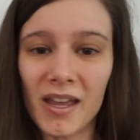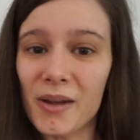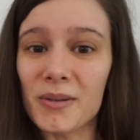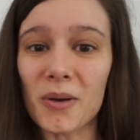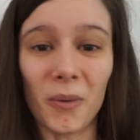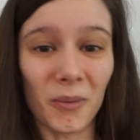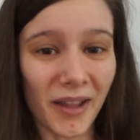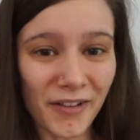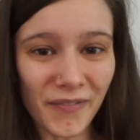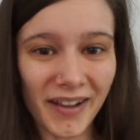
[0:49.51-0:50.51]
it was a whole
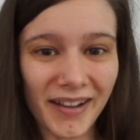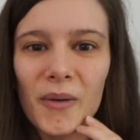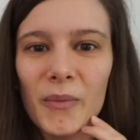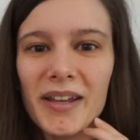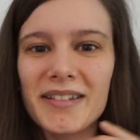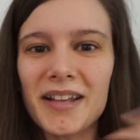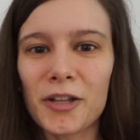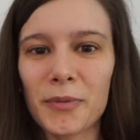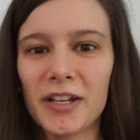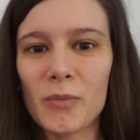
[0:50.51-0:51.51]
lot of fun. We
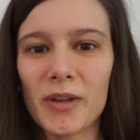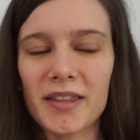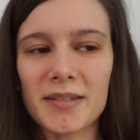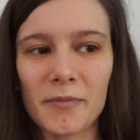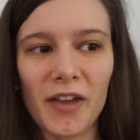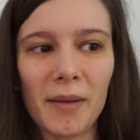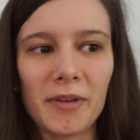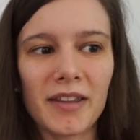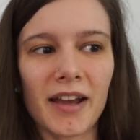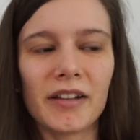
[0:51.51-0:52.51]
celebrated with some
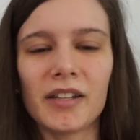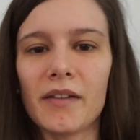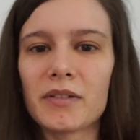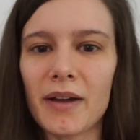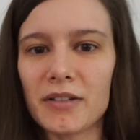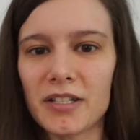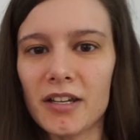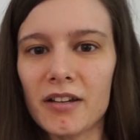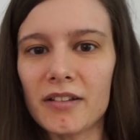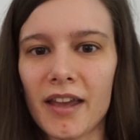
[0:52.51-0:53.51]
family that kind of lives around
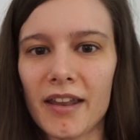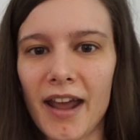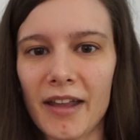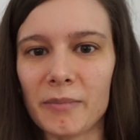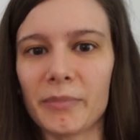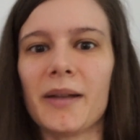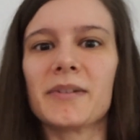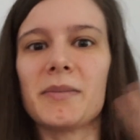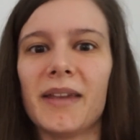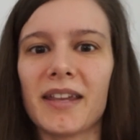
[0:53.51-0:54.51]
here that hadn't been
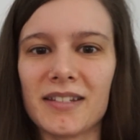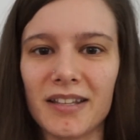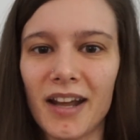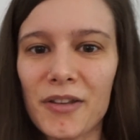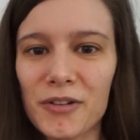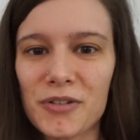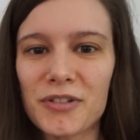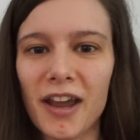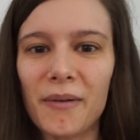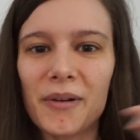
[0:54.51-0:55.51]
able to make it to the other two
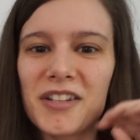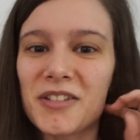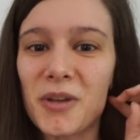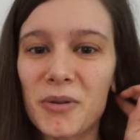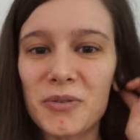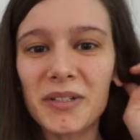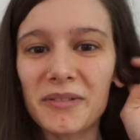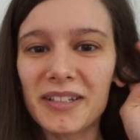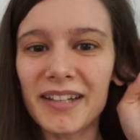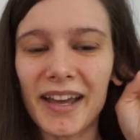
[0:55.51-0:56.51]
showers, and so it was really,
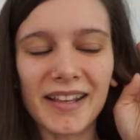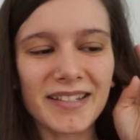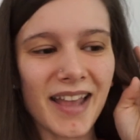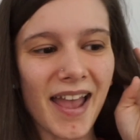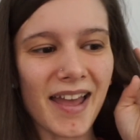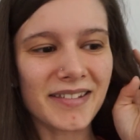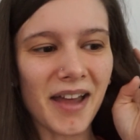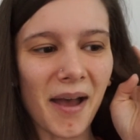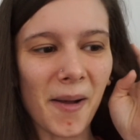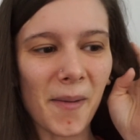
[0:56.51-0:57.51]
really nice. And
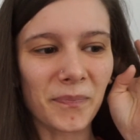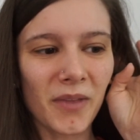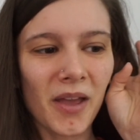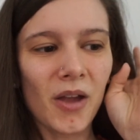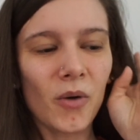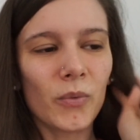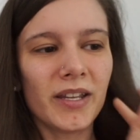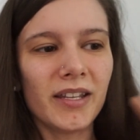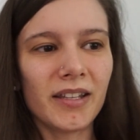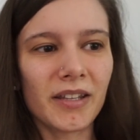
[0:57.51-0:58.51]
um,
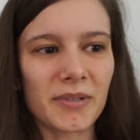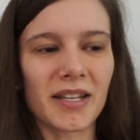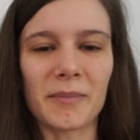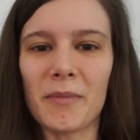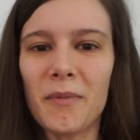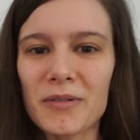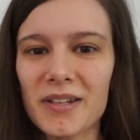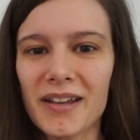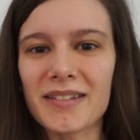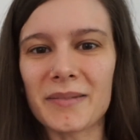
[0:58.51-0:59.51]
we there was like
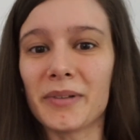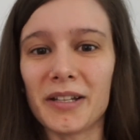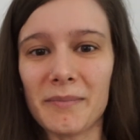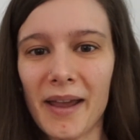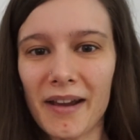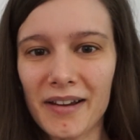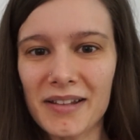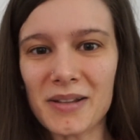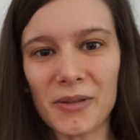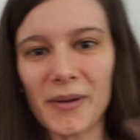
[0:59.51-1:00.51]
mimosas and Bloody
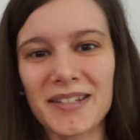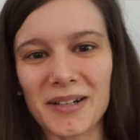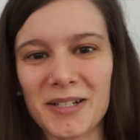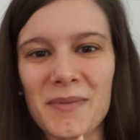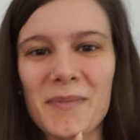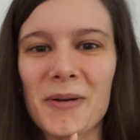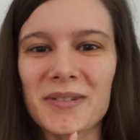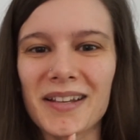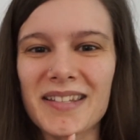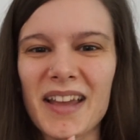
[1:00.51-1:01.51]
Marys, although I stuck to
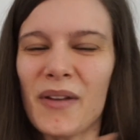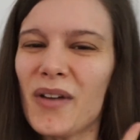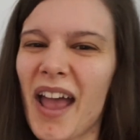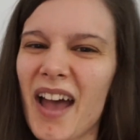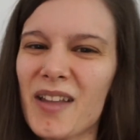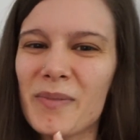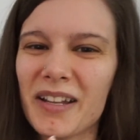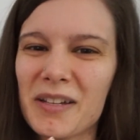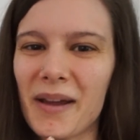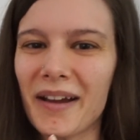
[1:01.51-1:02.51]
mimosas. I've never had a
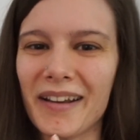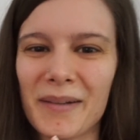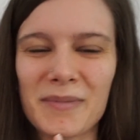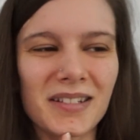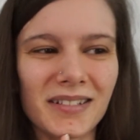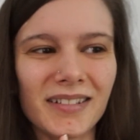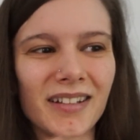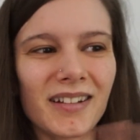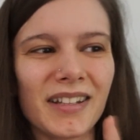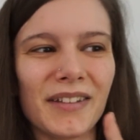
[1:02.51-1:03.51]
Bloody Mary, and I'm still a
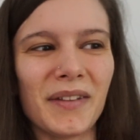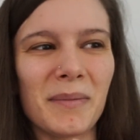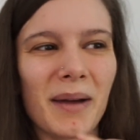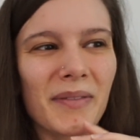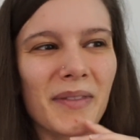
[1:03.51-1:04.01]
little iffy about